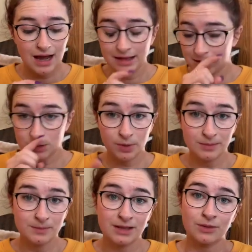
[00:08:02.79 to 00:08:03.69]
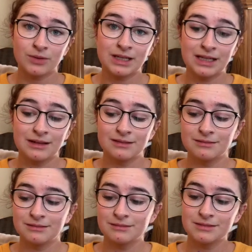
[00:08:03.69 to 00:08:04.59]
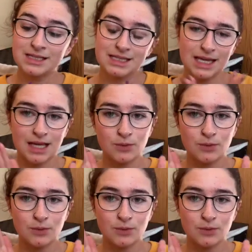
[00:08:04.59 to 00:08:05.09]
This will probably be the only skin